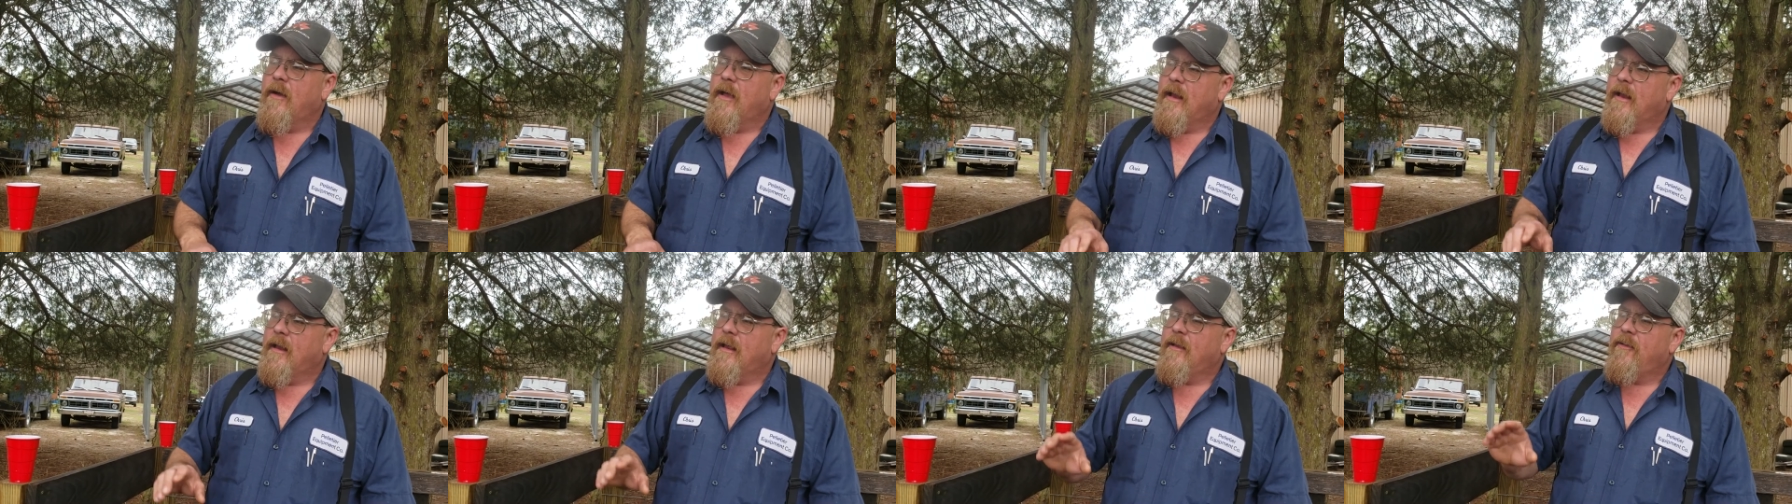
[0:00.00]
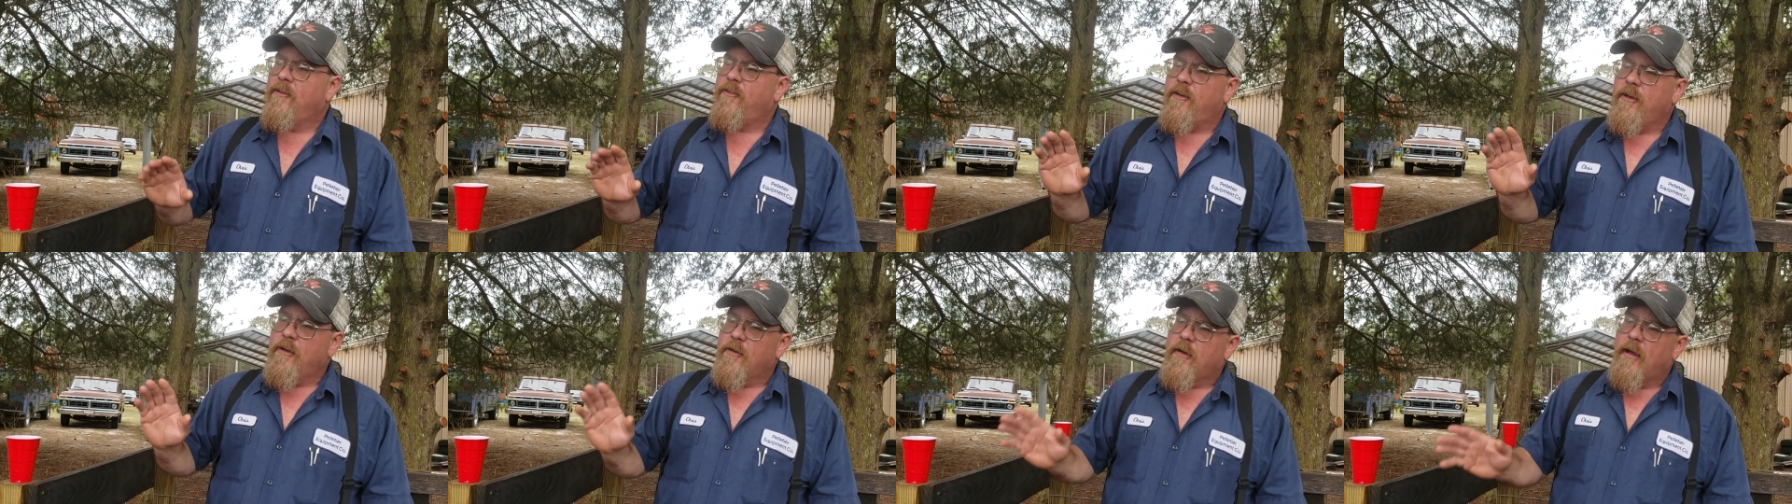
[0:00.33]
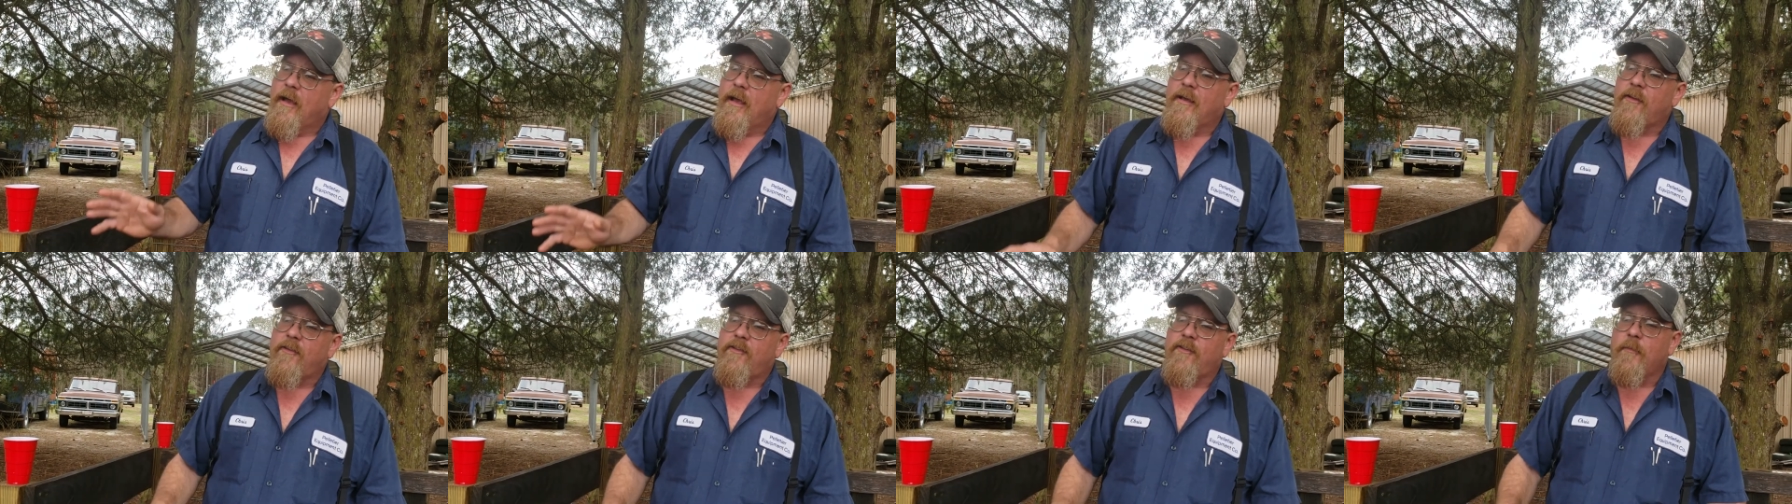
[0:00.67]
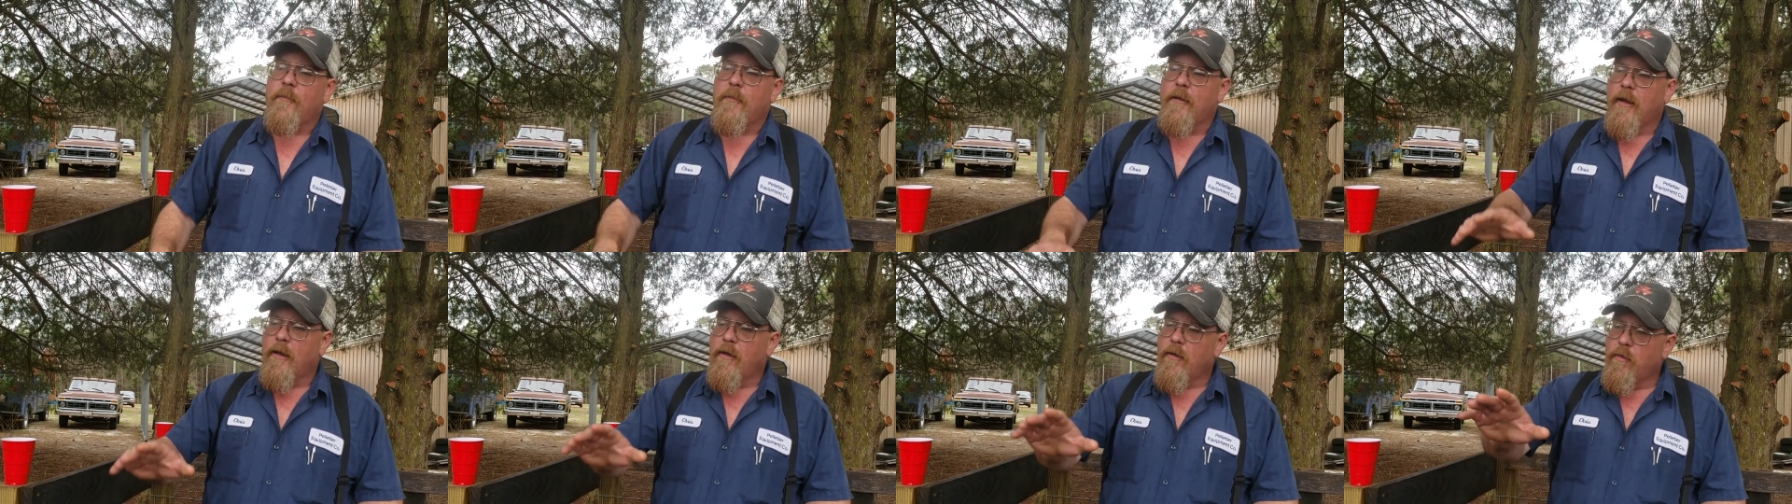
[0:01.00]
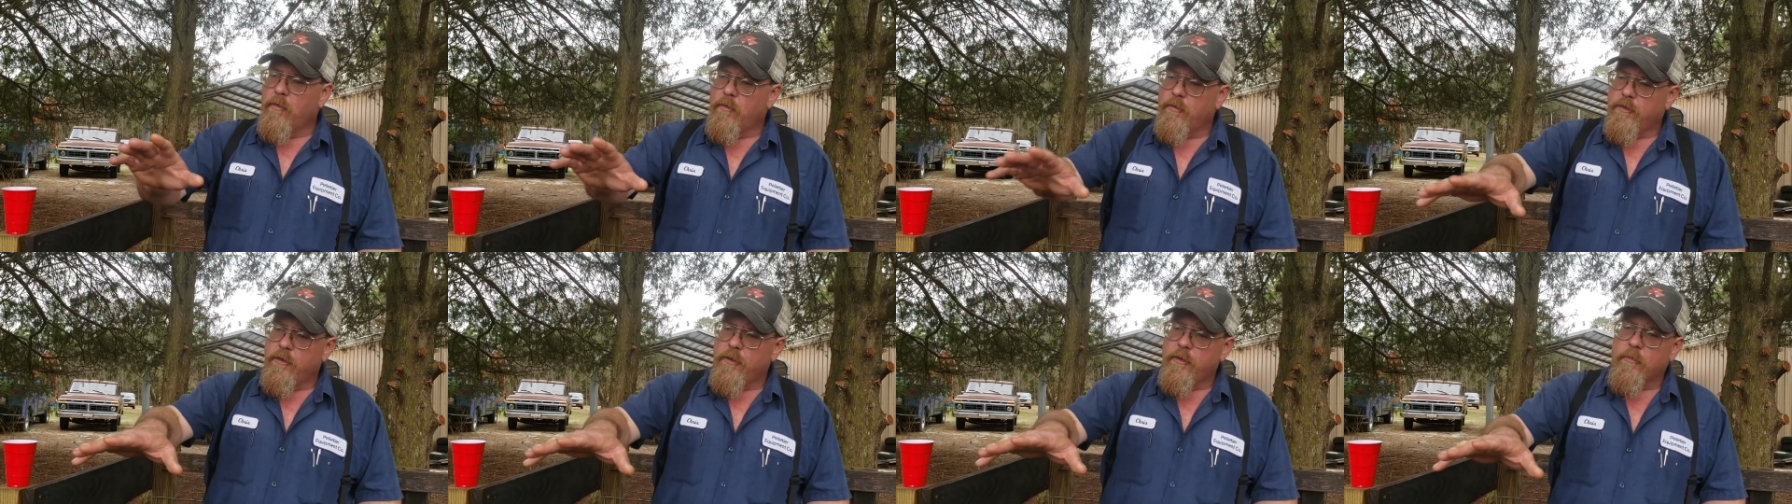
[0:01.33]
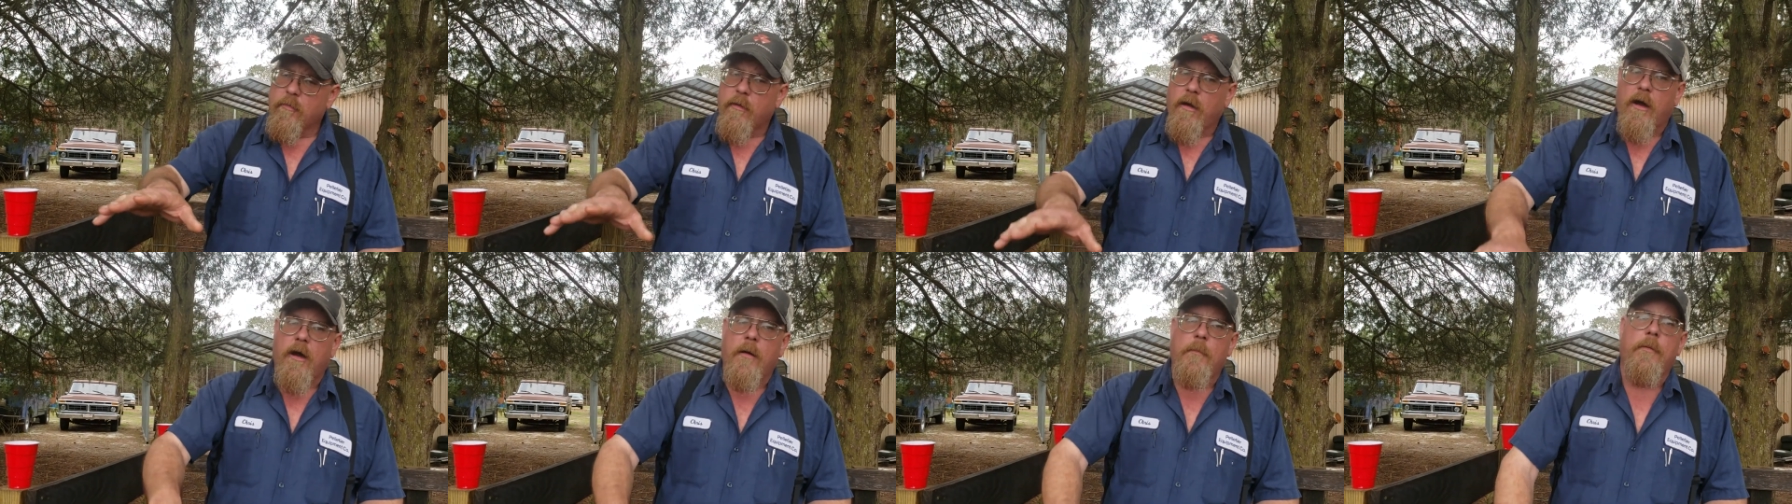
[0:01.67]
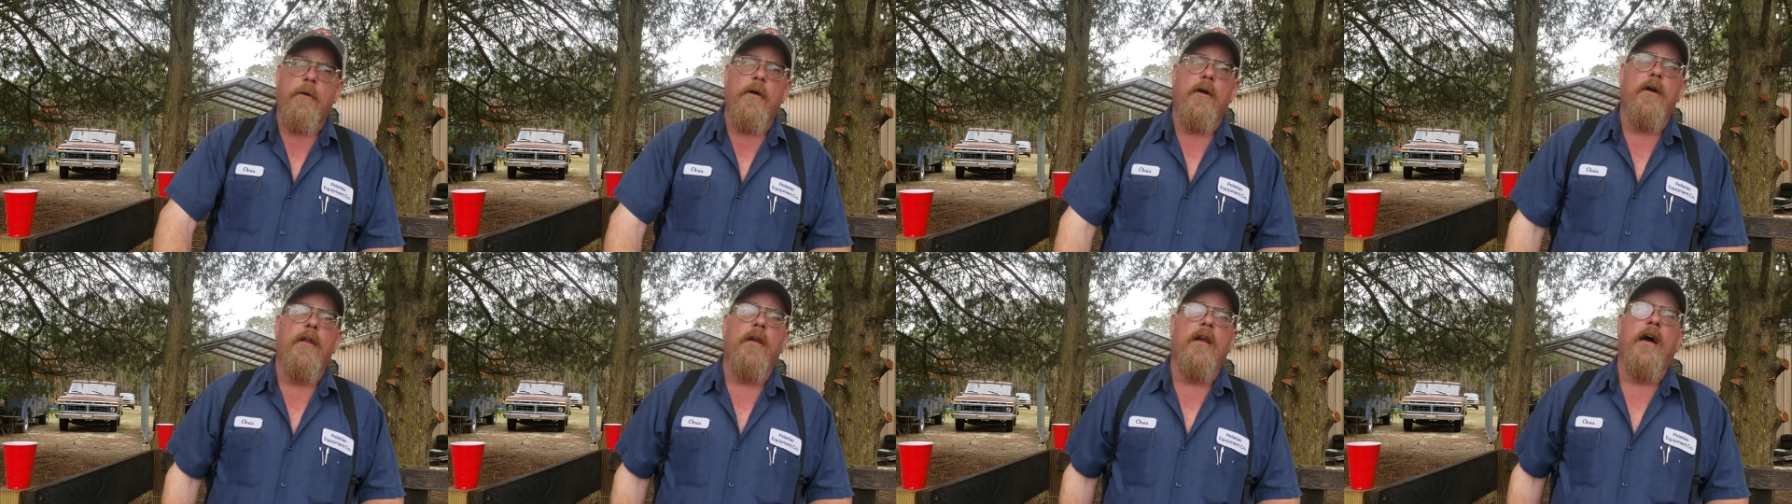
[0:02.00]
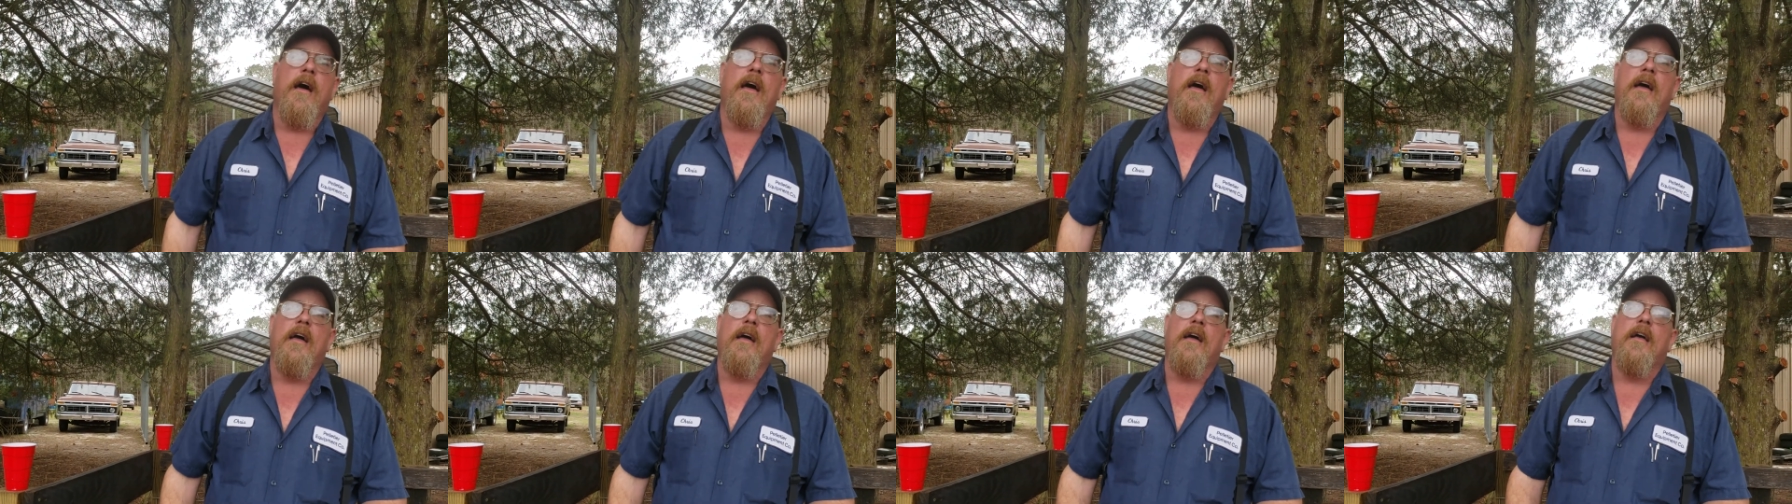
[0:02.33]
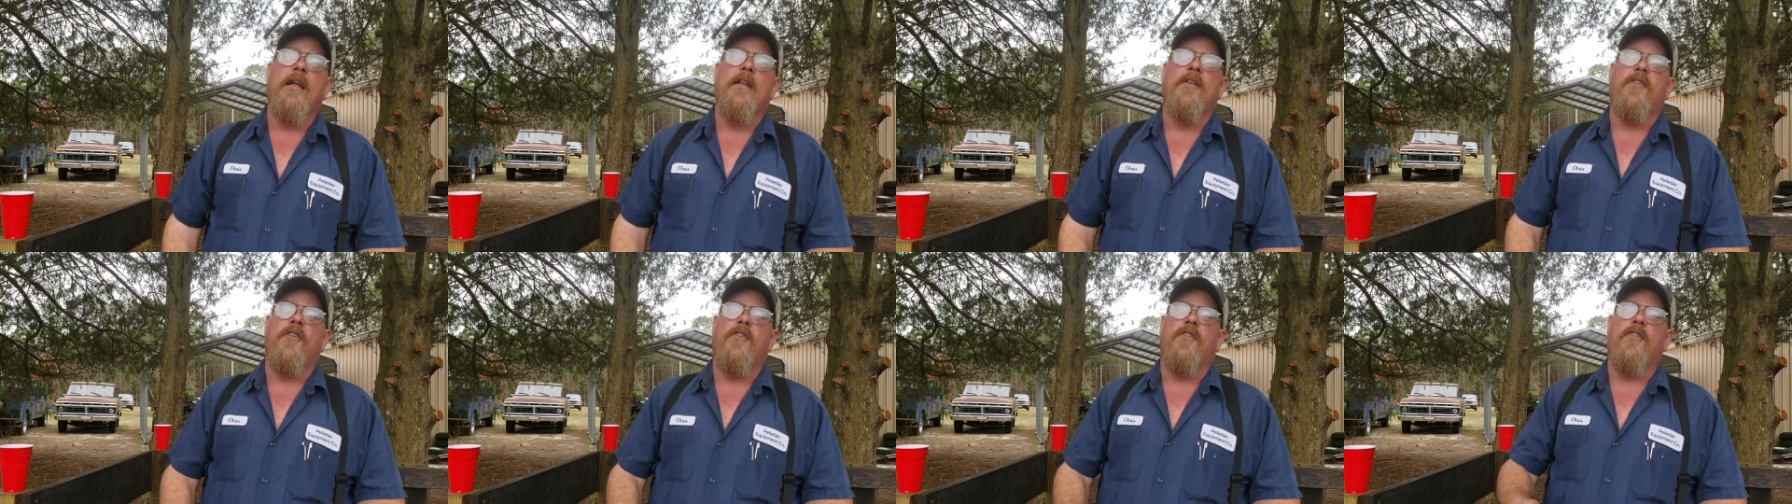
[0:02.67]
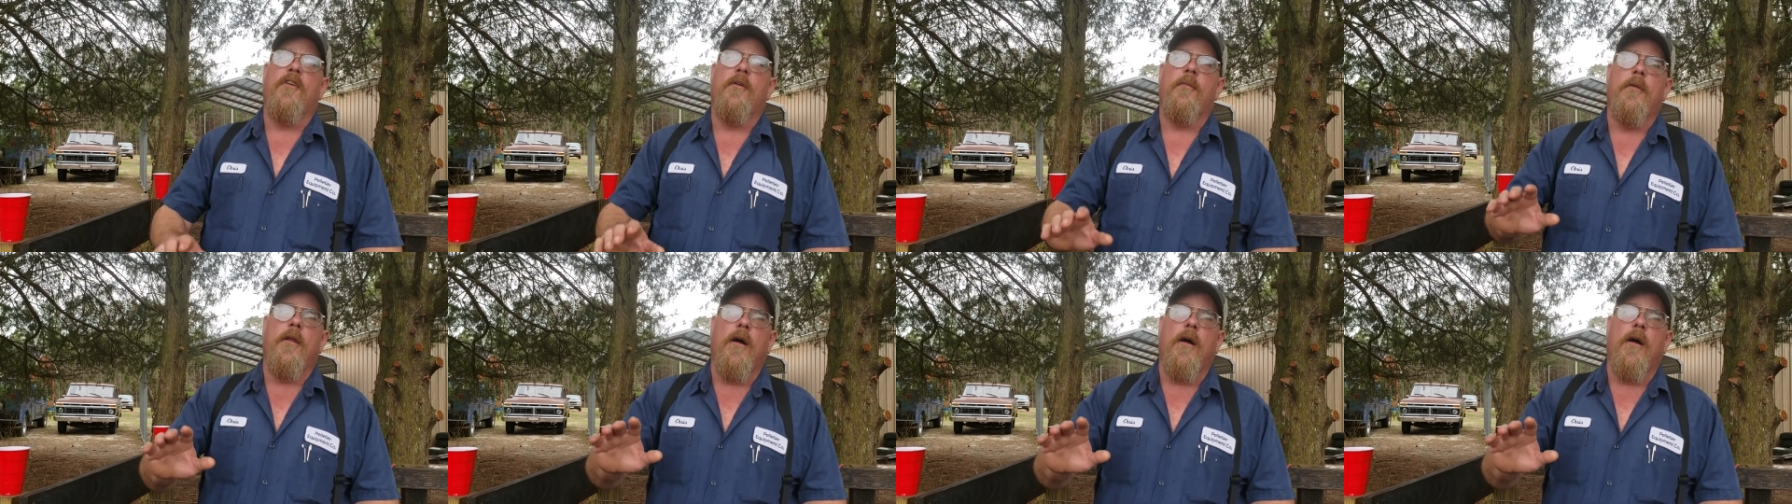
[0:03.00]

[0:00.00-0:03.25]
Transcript: And he still has some of the old Duroc bloodlines and some